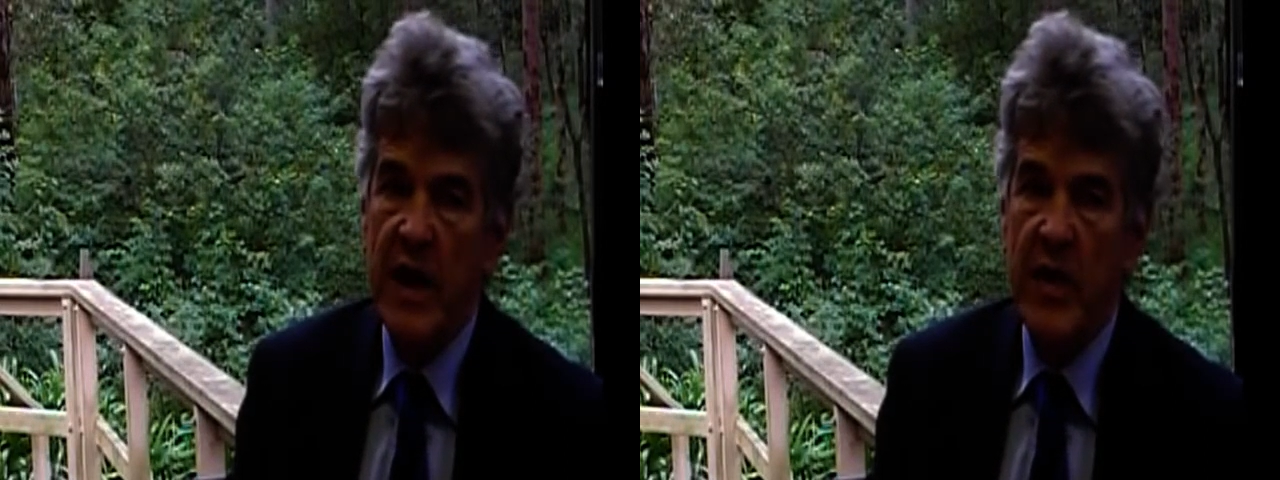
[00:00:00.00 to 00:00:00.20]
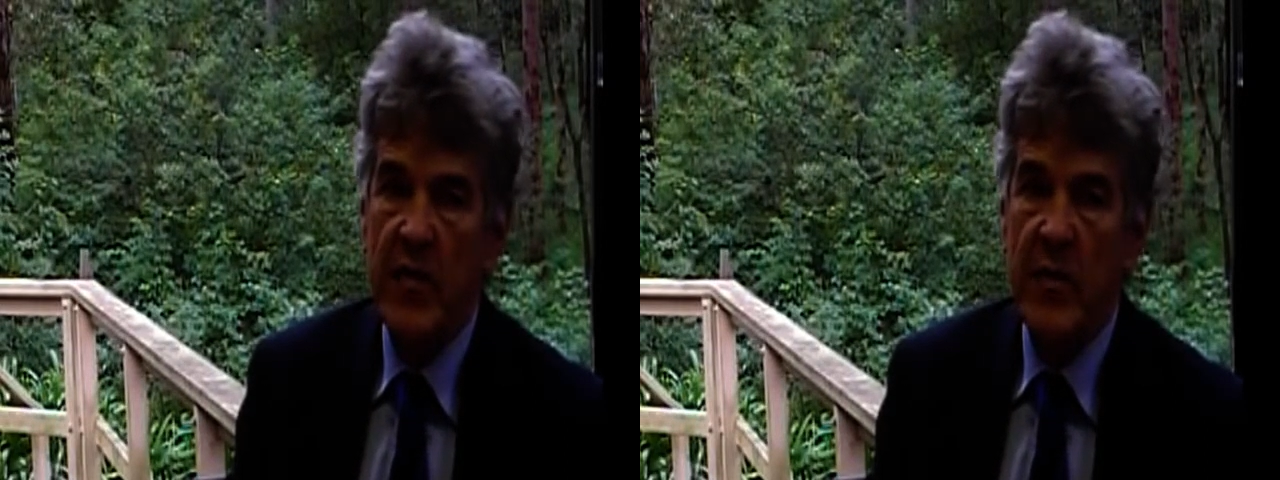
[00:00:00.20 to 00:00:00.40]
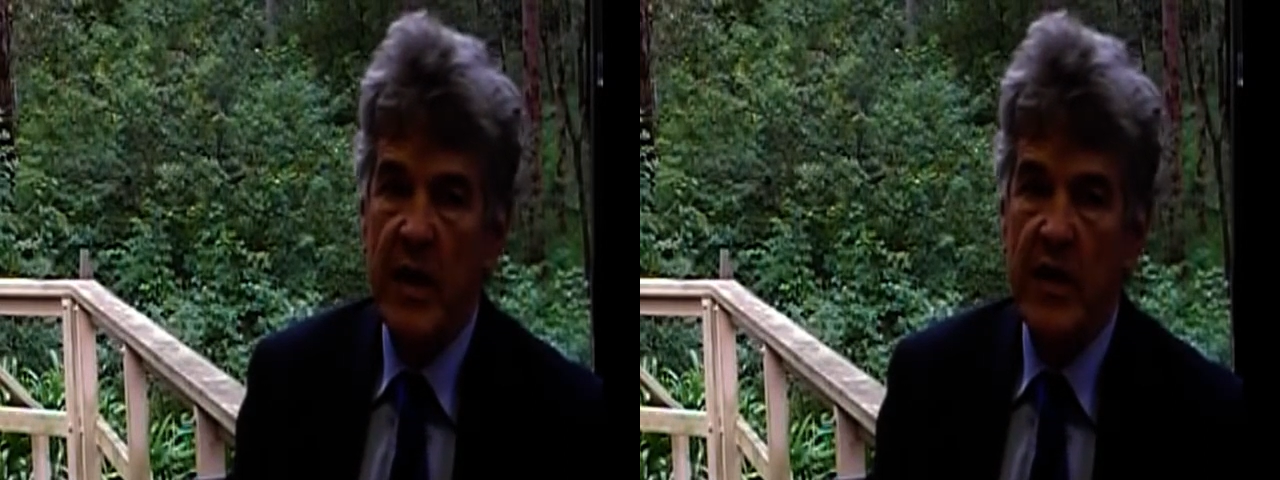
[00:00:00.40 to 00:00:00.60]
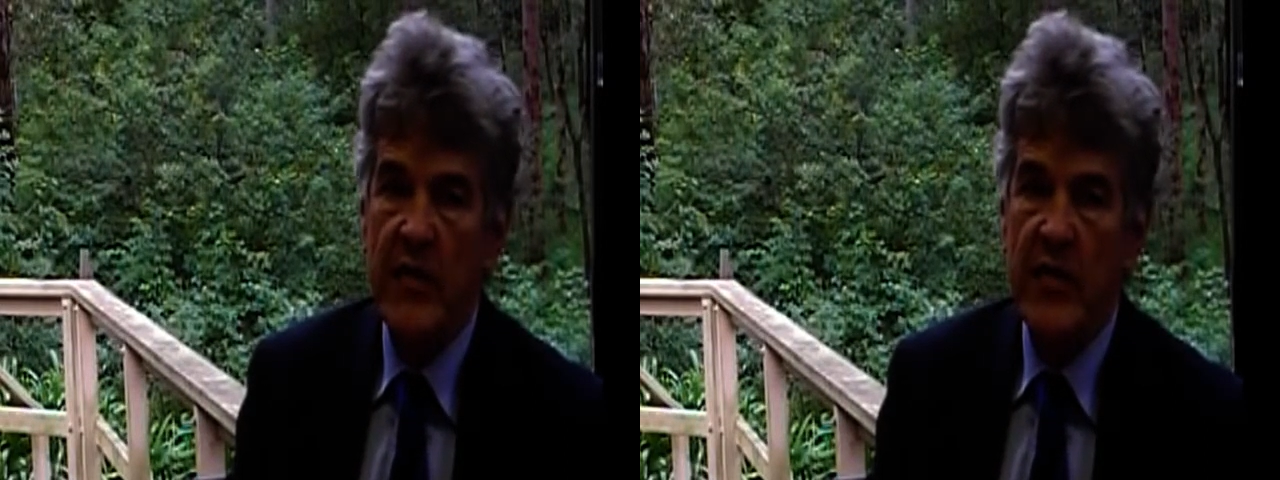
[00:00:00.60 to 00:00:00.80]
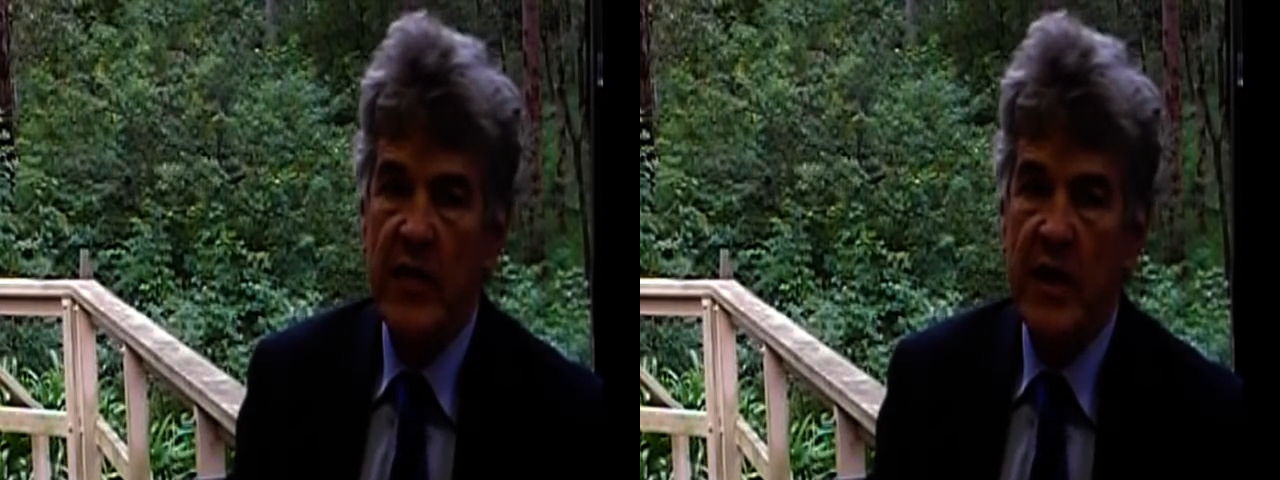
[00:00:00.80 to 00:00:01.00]
gathered
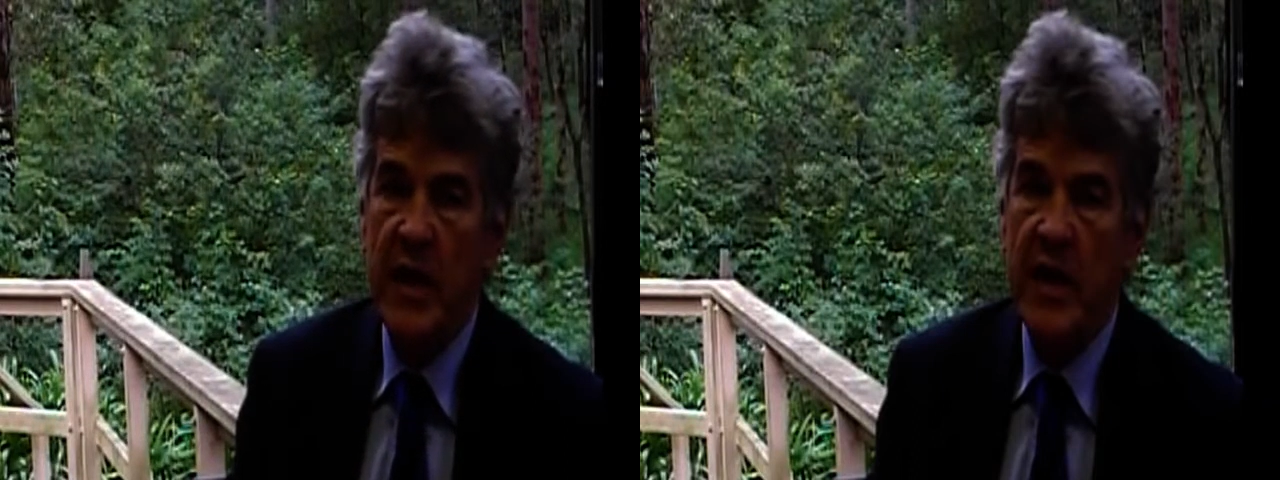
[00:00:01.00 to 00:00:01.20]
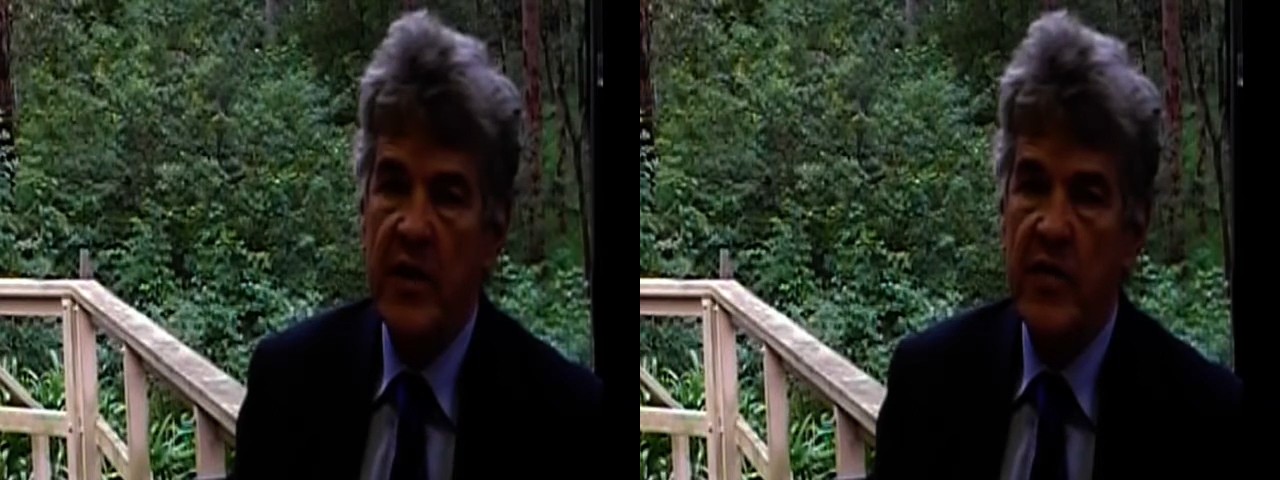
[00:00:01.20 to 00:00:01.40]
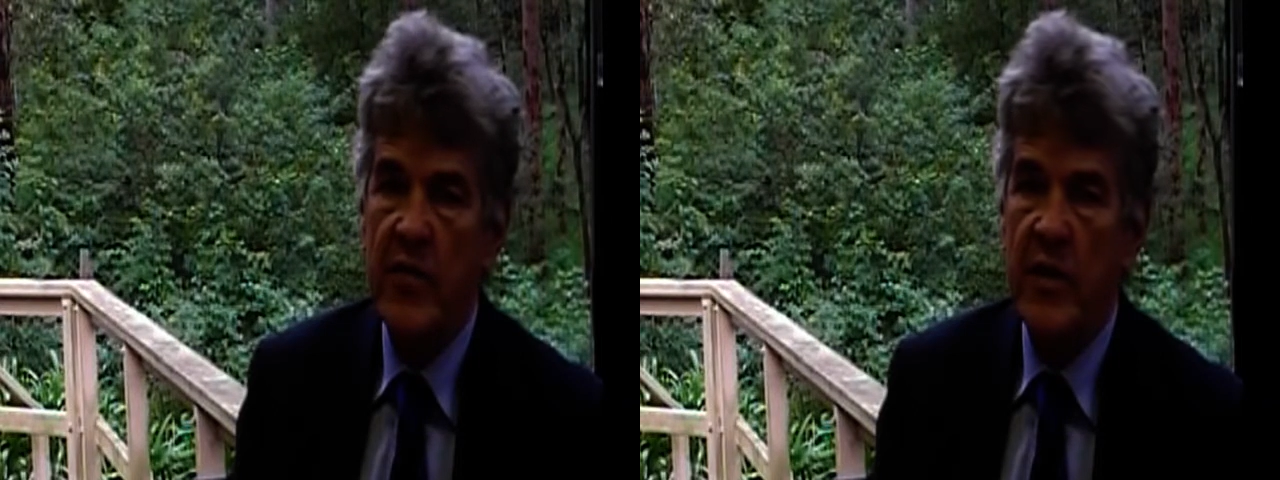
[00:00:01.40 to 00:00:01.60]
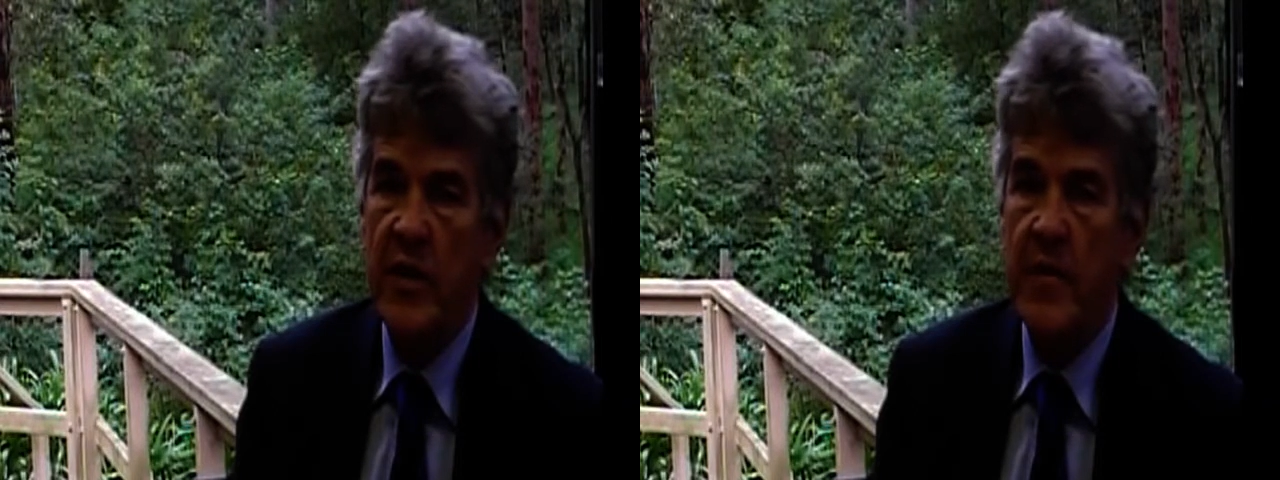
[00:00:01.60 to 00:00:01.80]
place in the 80s when